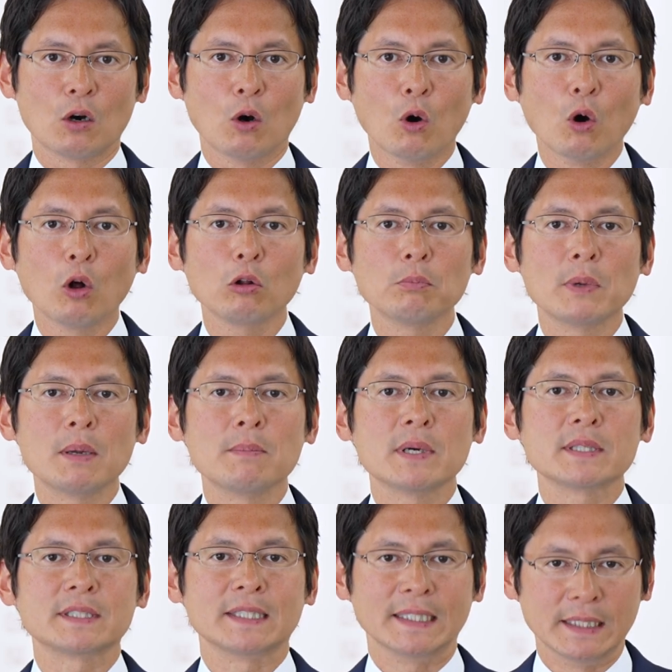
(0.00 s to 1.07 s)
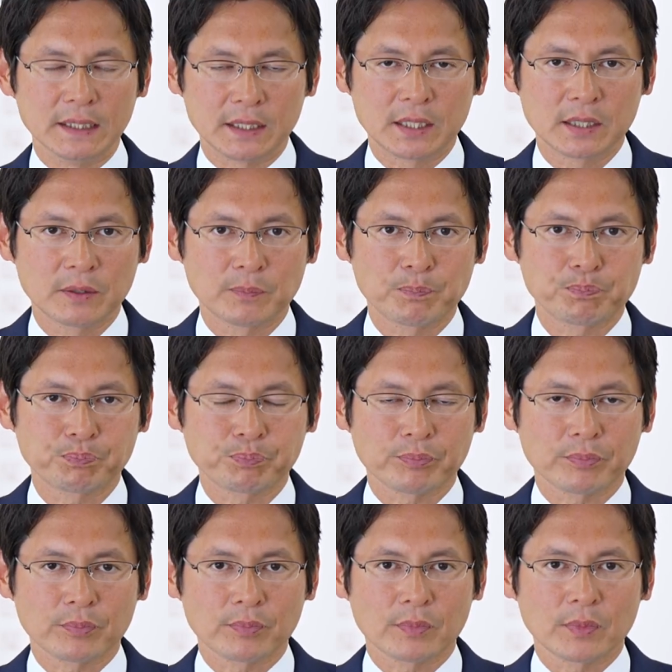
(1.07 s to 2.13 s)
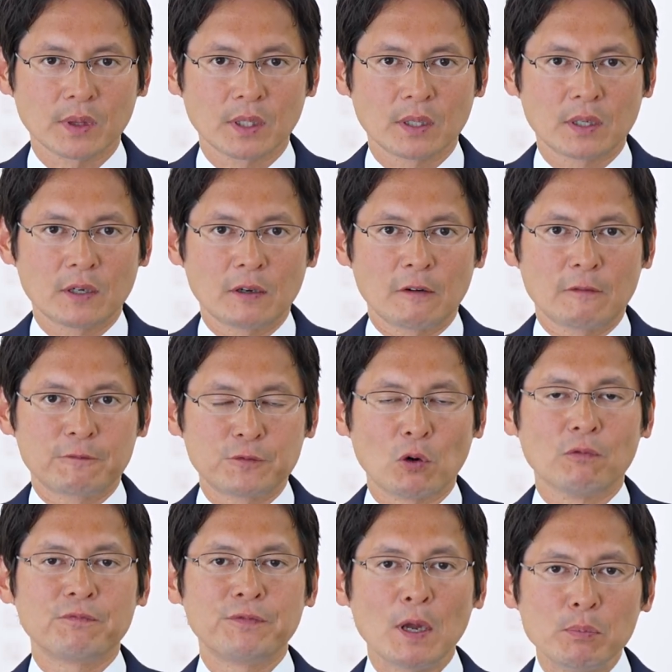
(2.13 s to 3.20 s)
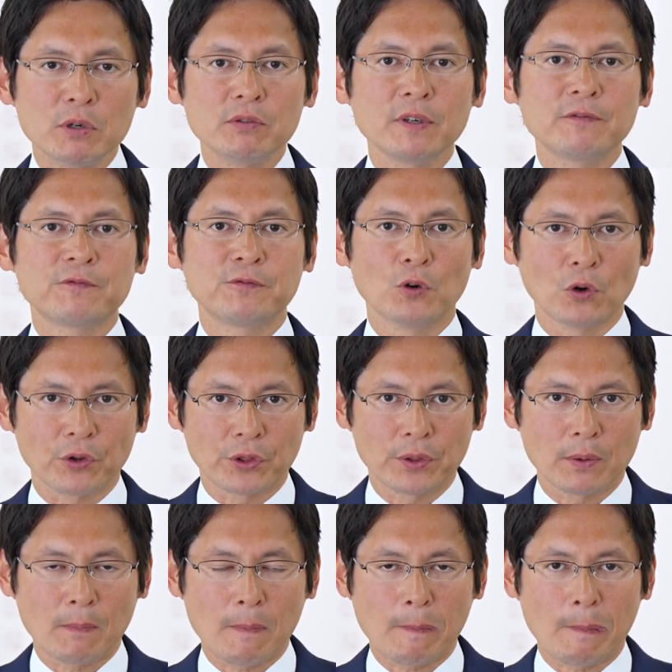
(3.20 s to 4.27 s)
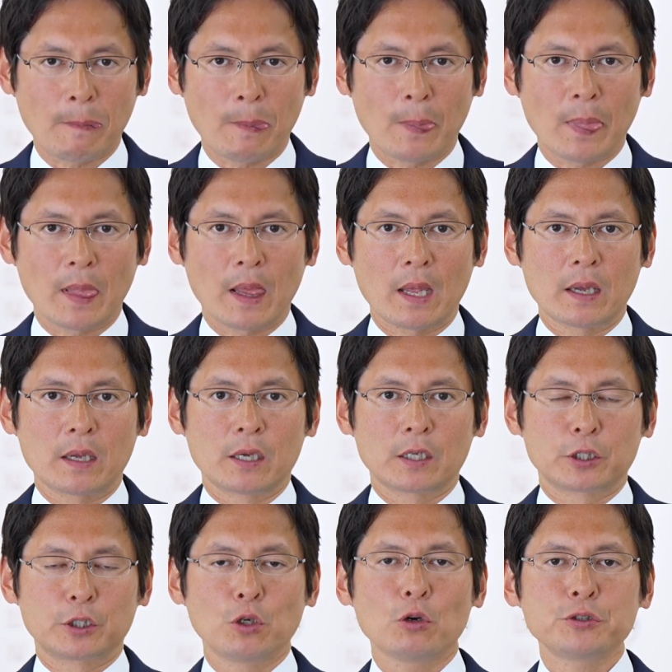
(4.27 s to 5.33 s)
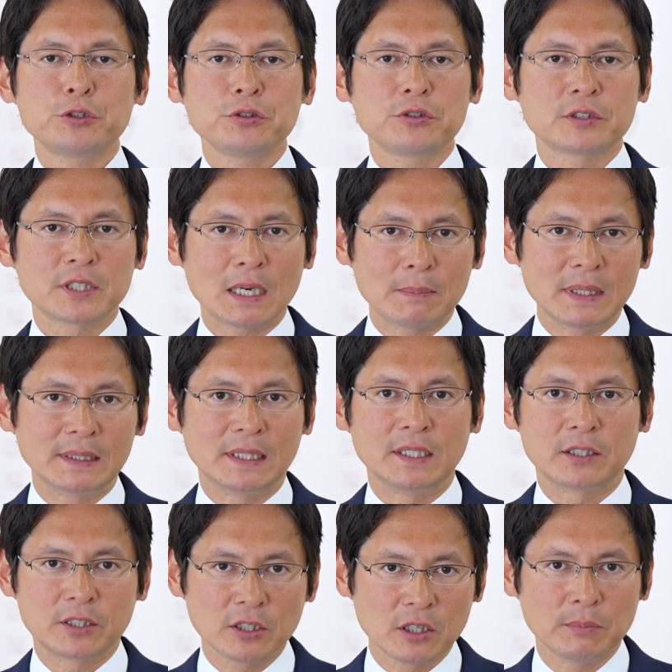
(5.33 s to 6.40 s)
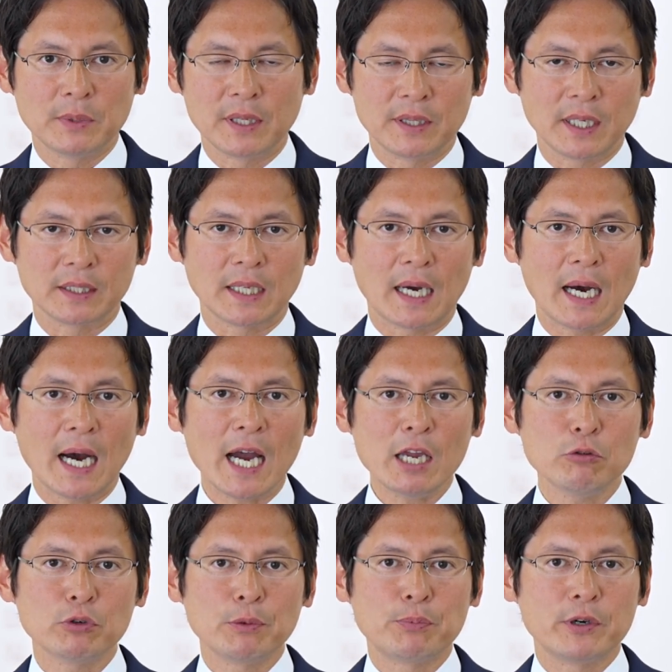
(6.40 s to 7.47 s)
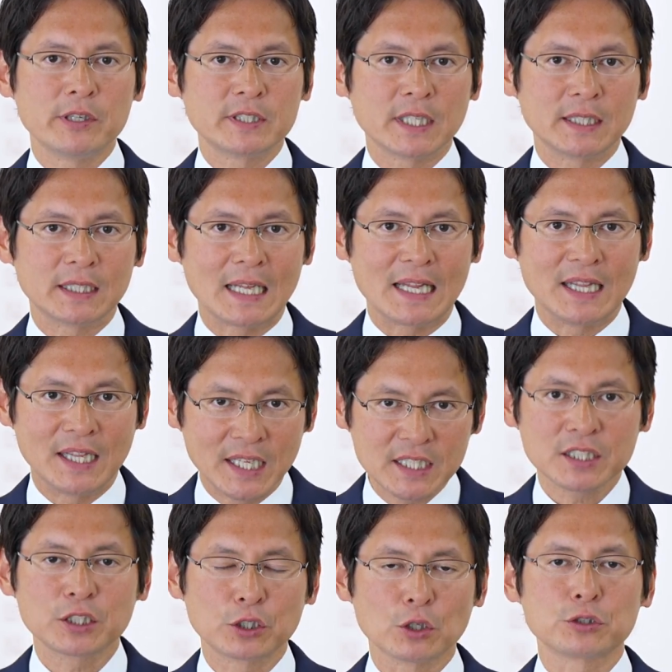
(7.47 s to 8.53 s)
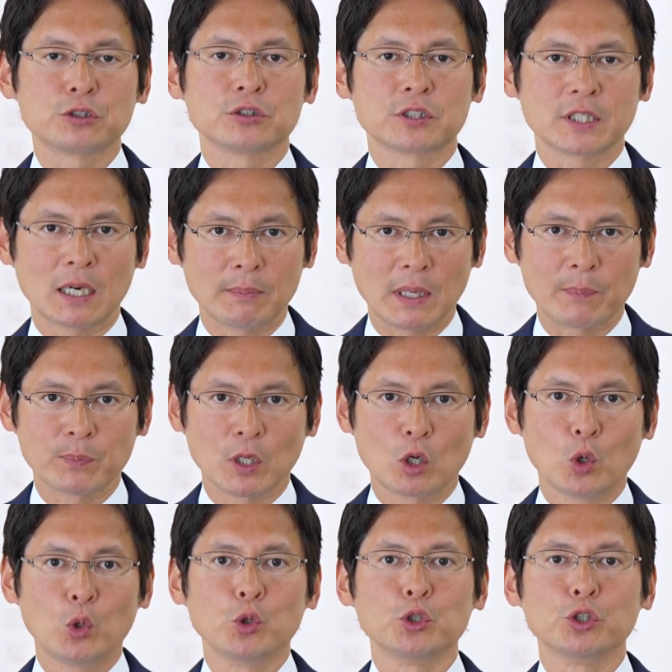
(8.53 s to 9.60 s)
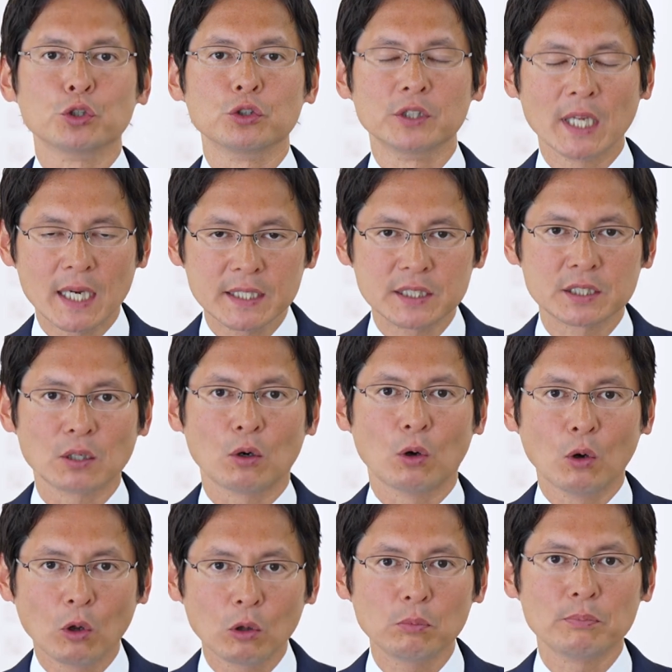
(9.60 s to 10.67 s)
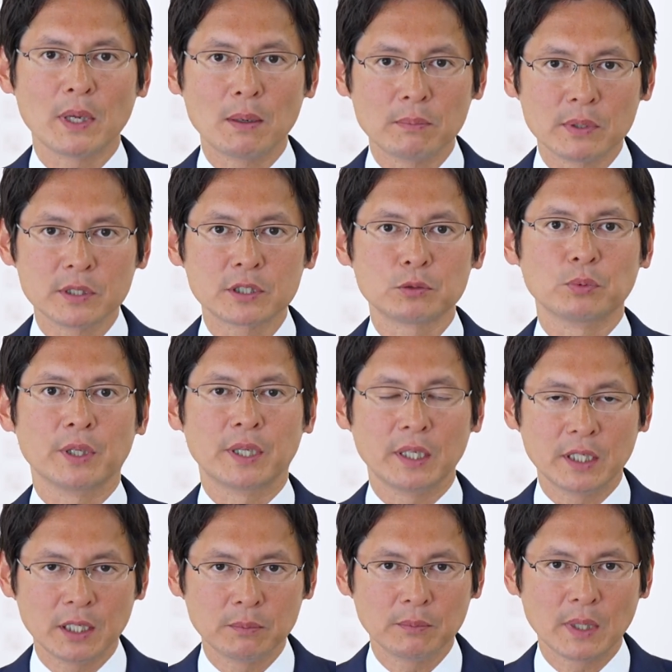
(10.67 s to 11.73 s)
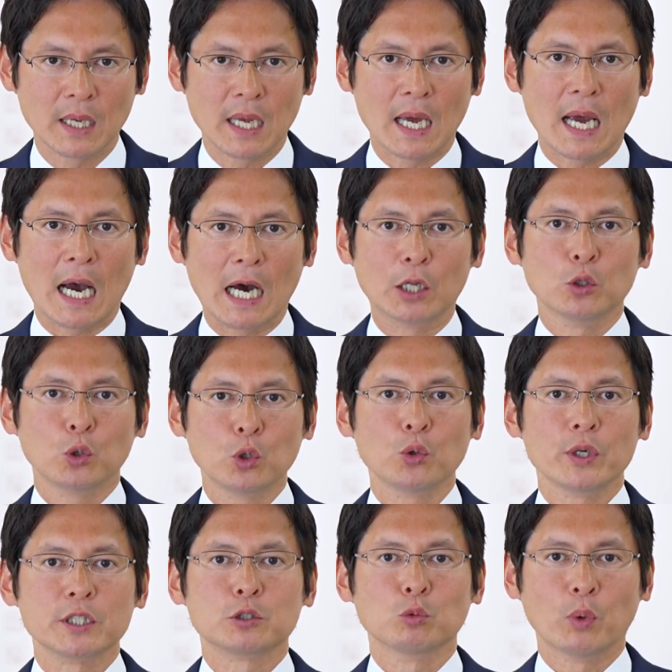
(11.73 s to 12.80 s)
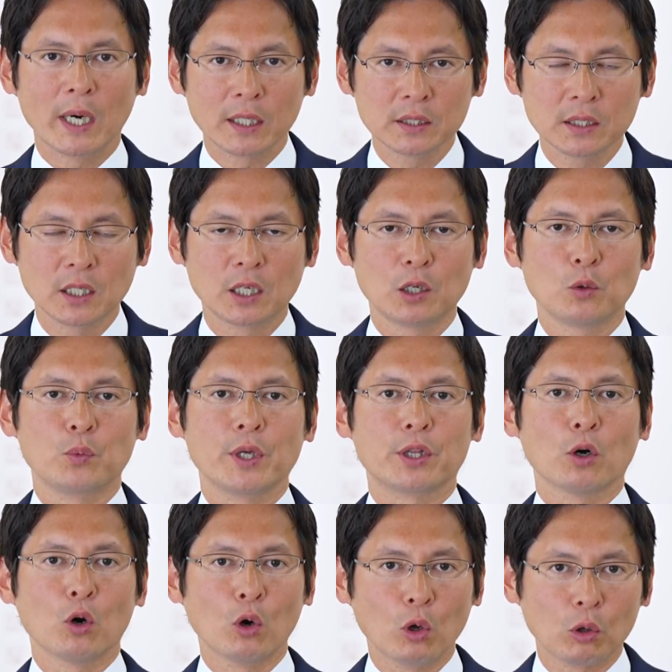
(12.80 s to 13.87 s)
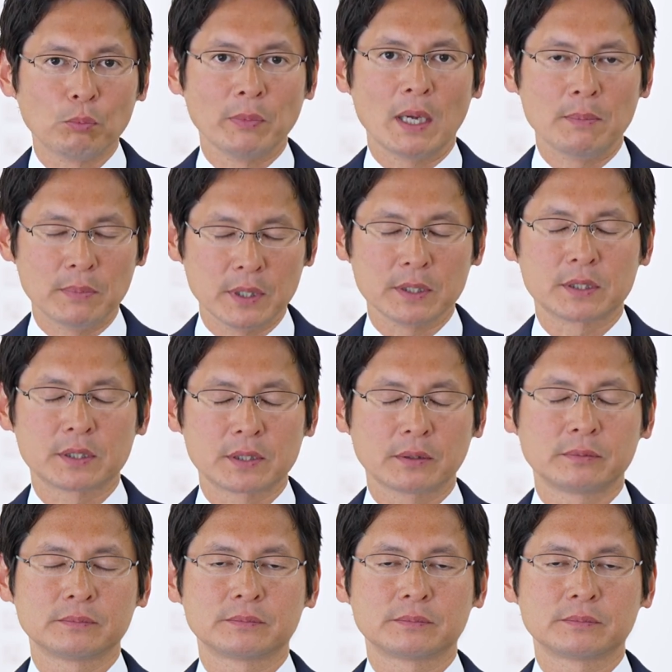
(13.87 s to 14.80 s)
all members eat. From February 4th, Kyoshu-sama determined that I represent this Kyoshu-sama who unites all members within him and who is one with all members.